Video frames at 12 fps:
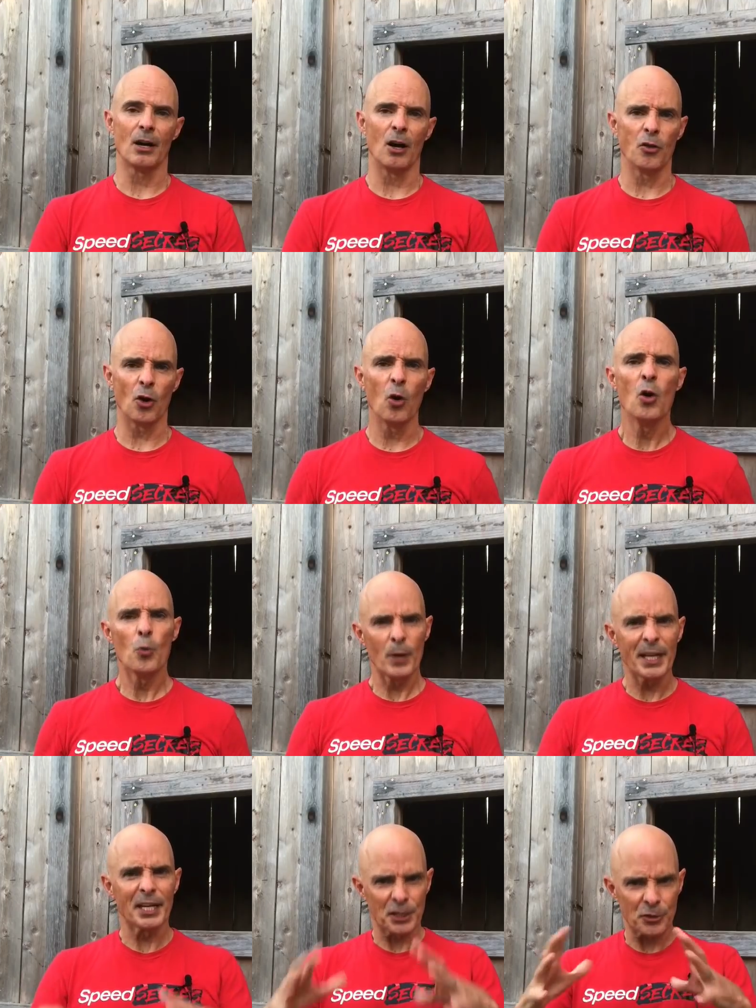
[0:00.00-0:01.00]
although we
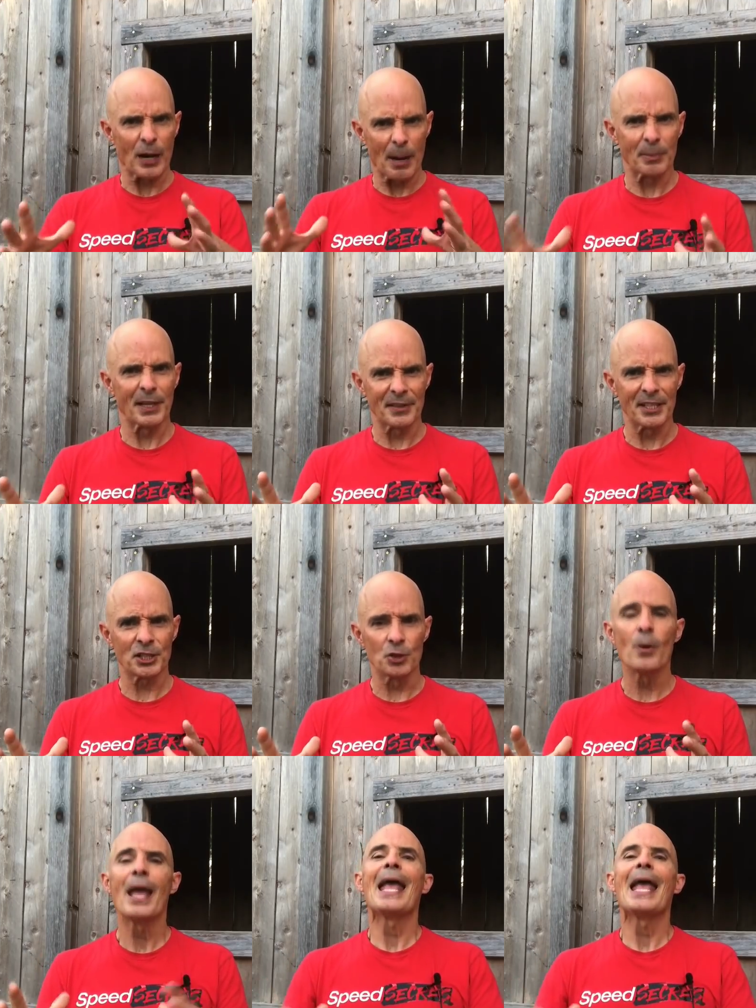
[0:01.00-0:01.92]
can extrapolate this to